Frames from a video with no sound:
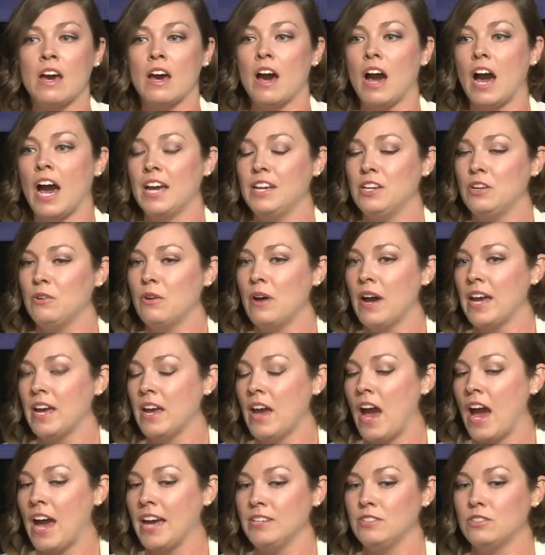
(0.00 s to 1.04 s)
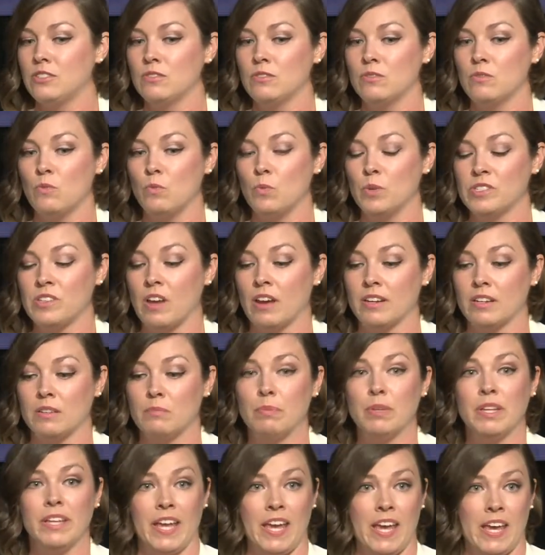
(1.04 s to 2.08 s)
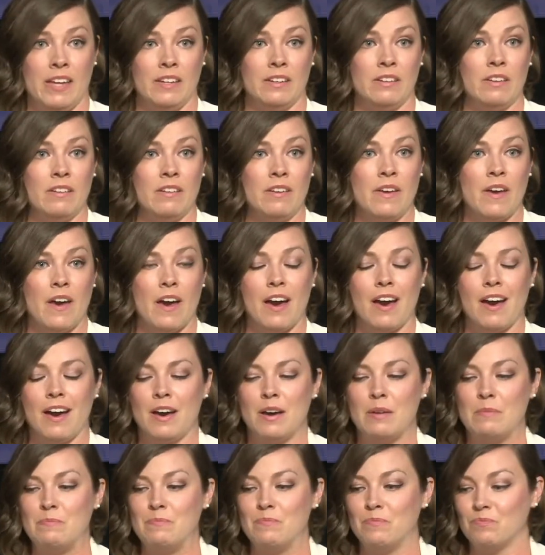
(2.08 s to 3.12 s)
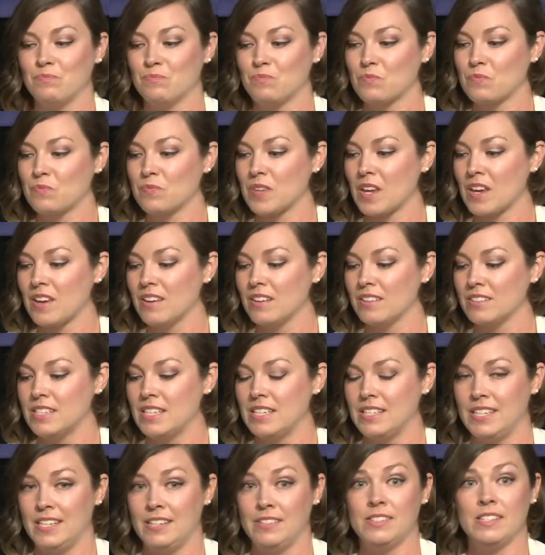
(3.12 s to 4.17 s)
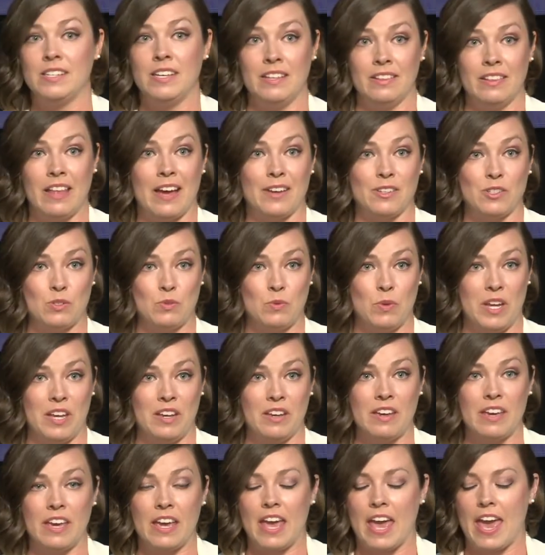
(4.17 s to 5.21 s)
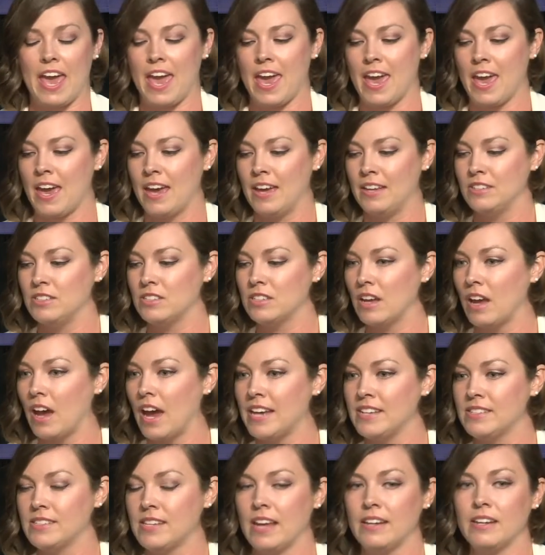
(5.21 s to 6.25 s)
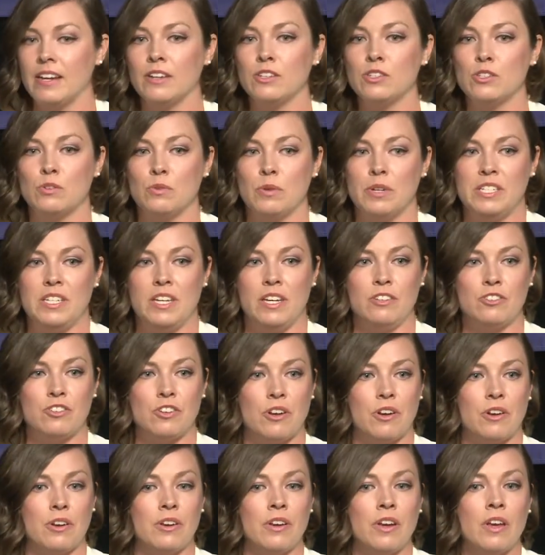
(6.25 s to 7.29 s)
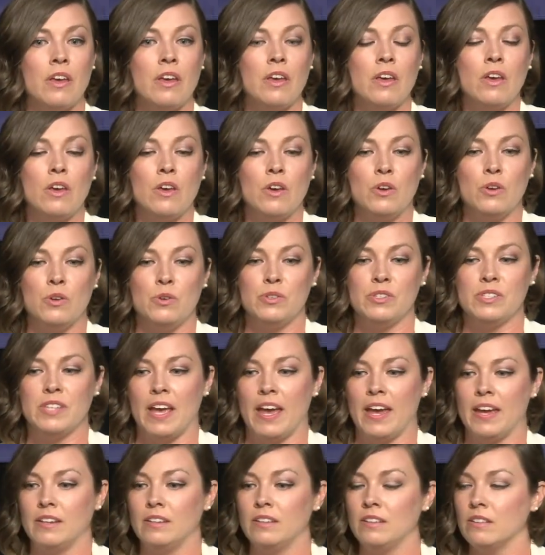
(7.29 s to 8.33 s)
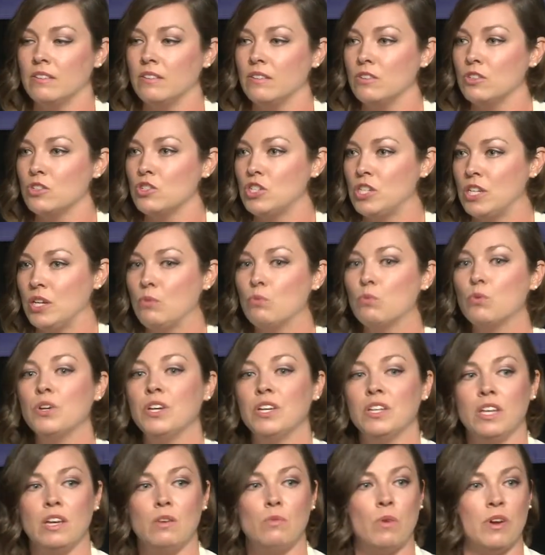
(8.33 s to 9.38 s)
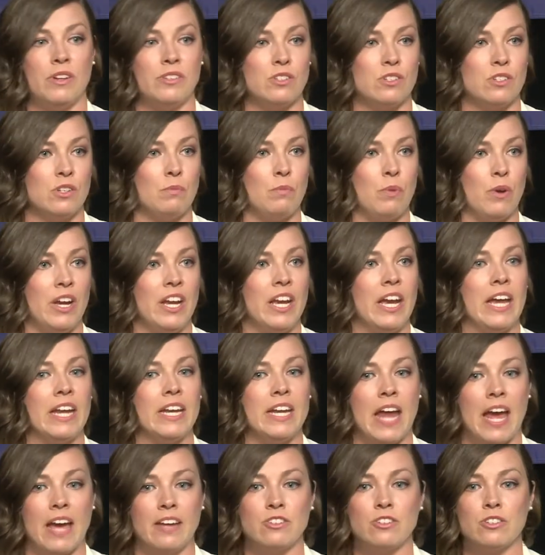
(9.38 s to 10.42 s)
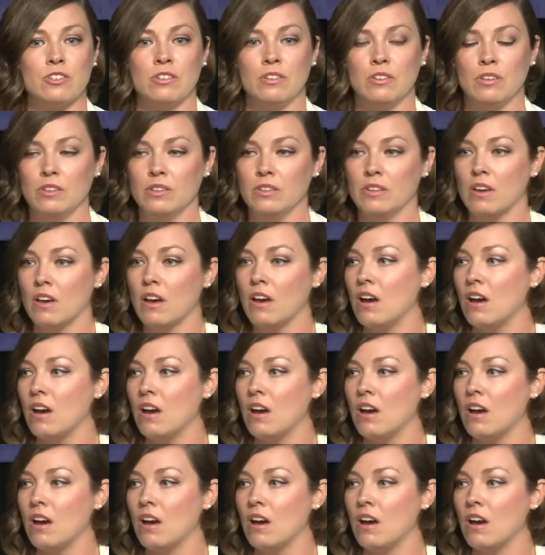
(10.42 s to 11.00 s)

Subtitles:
I know I was on a plane to DC last week, and I sat next to a teacher who said she really wants to bring a national